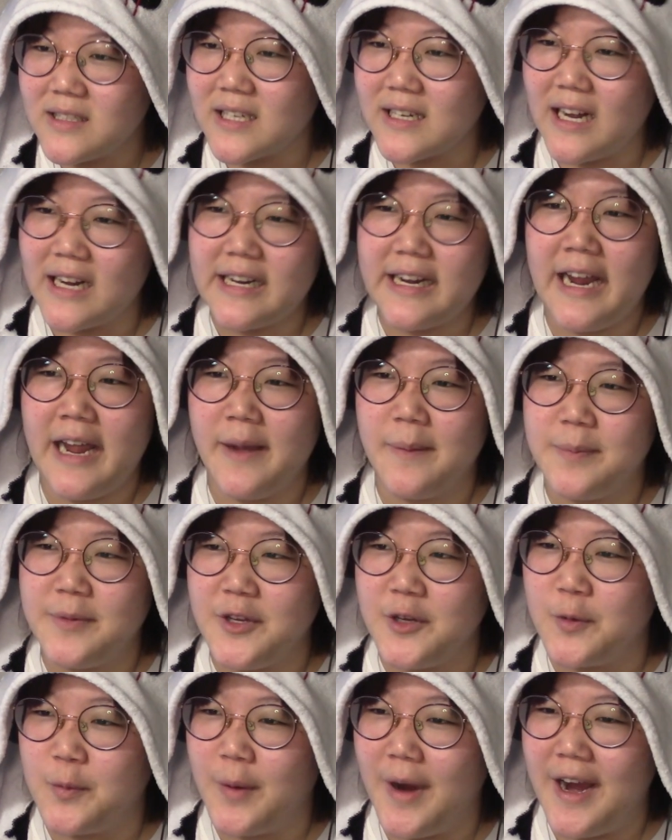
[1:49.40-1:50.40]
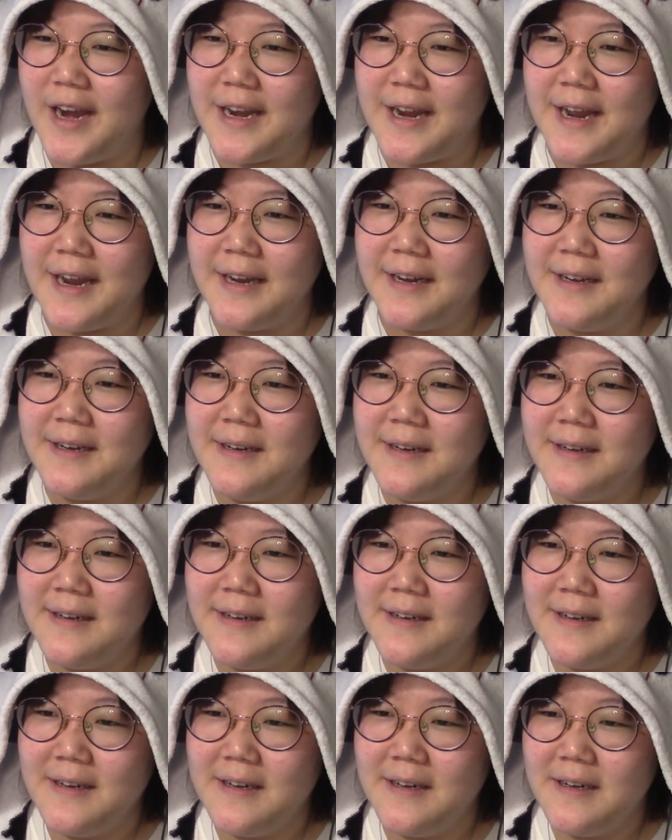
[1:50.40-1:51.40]
like I kept you waiting.
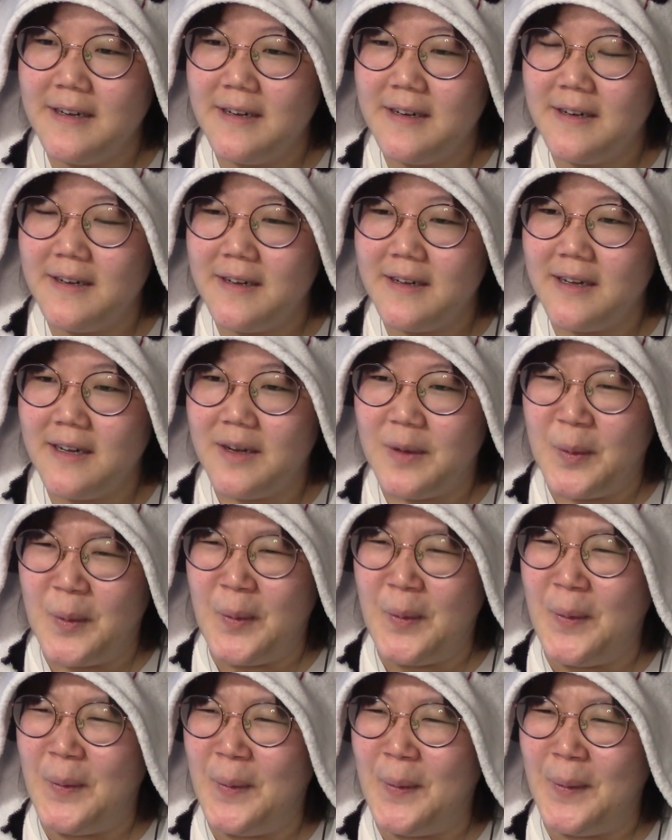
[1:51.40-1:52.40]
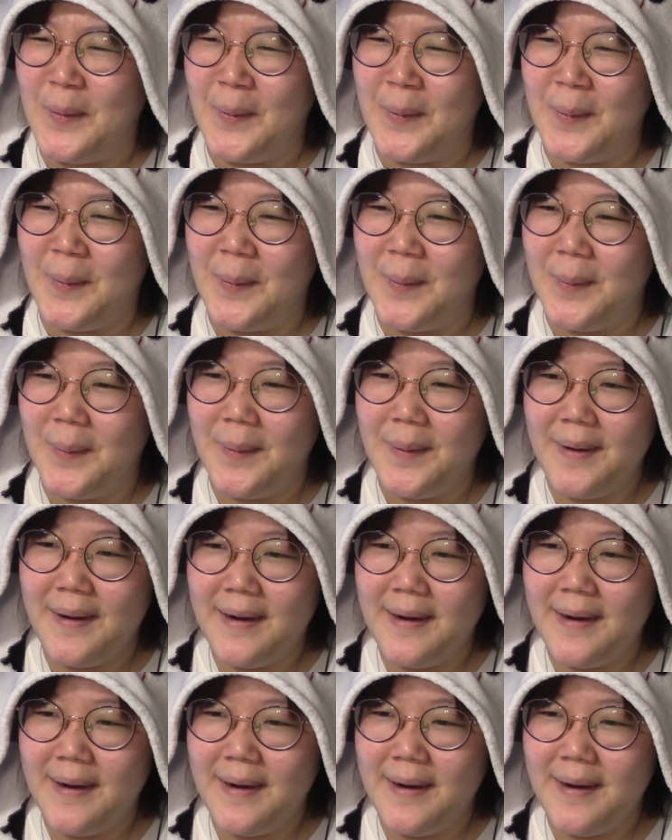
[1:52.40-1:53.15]
Ooh!